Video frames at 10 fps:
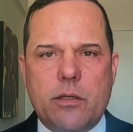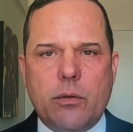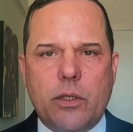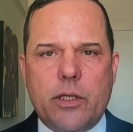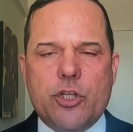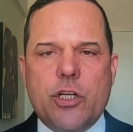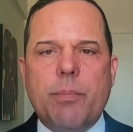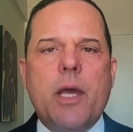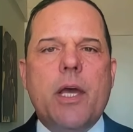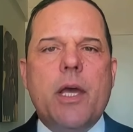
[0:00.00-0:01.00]
you know,
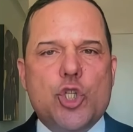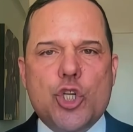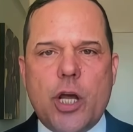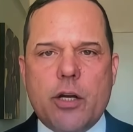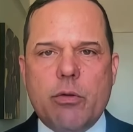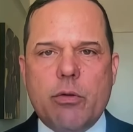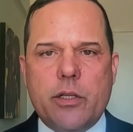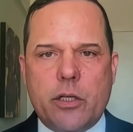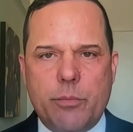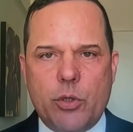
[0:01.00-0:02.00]
leadership,
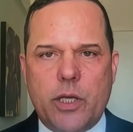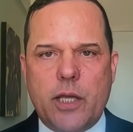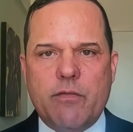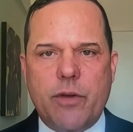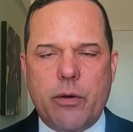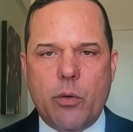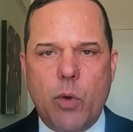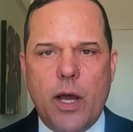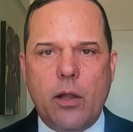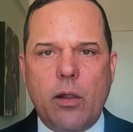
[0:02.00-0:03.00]
generally communicate very
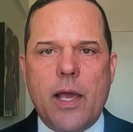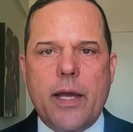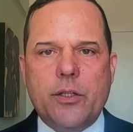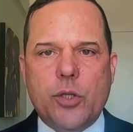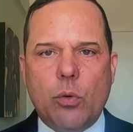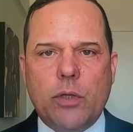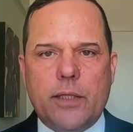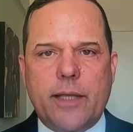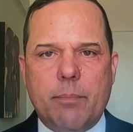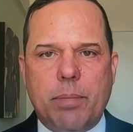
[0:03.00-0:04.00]
well and don't
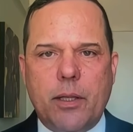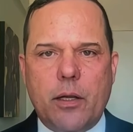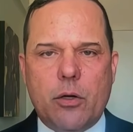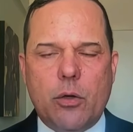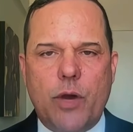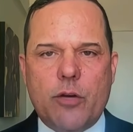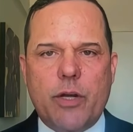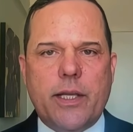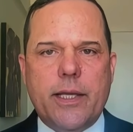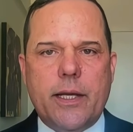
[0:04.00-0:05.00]
let that political
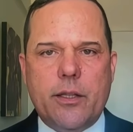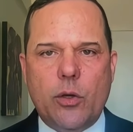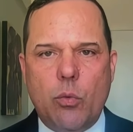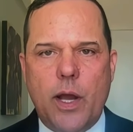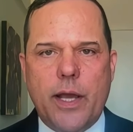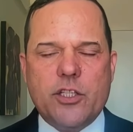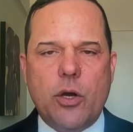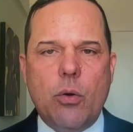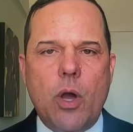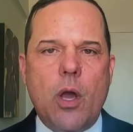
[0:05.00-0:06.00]
rhetoric get in the way.
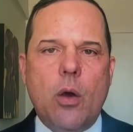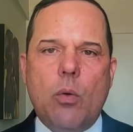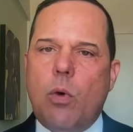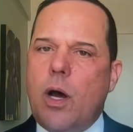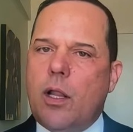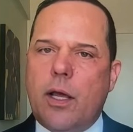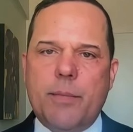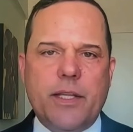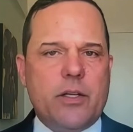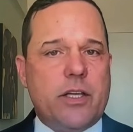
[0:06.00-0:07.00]
So, okay. well, I
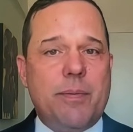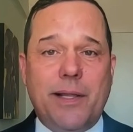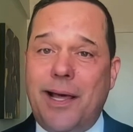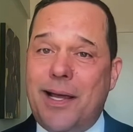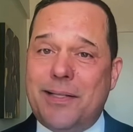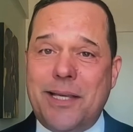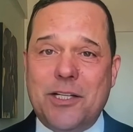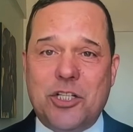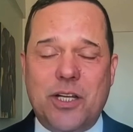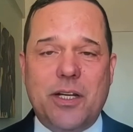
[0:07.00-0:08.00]
mean, there's going to be a lot of
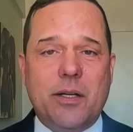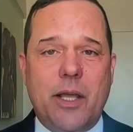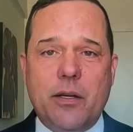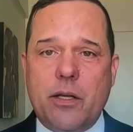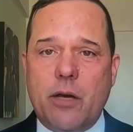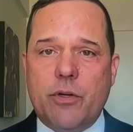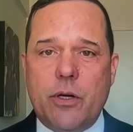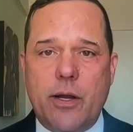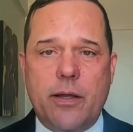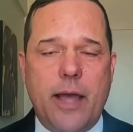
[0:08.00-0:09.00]
tension, and, and,
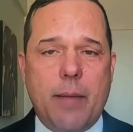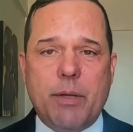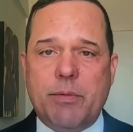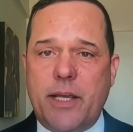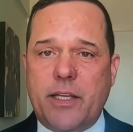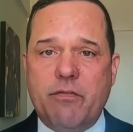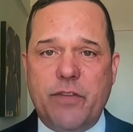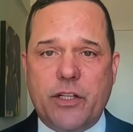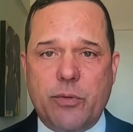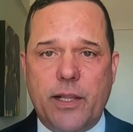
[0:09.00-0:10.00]
Governor Abbott taking a
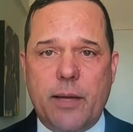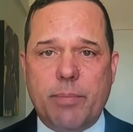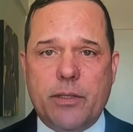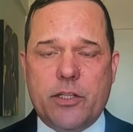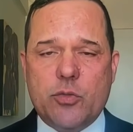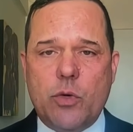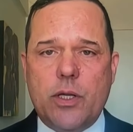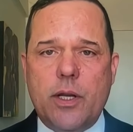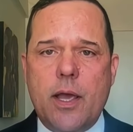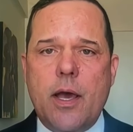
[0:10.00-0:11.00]
victory lap on this
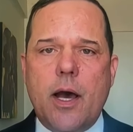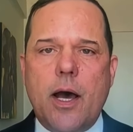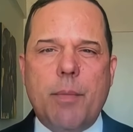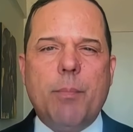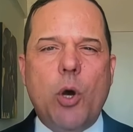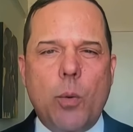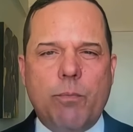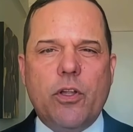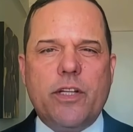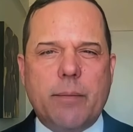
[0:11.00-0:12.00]
one. Um, I'm
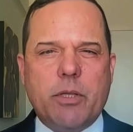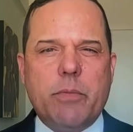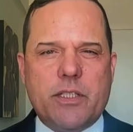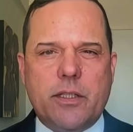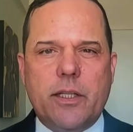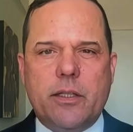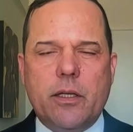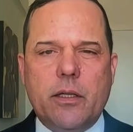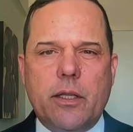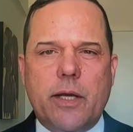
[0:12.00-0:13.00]
hopeful and optimistic that
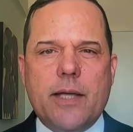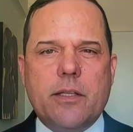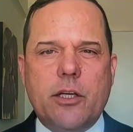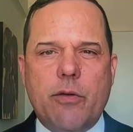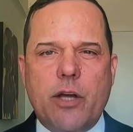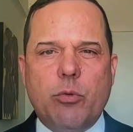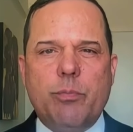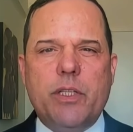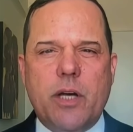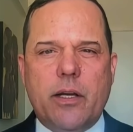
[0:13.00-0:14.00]
the, the guys on the ground will
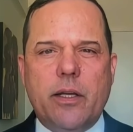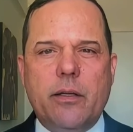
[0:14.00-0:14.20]
be talking.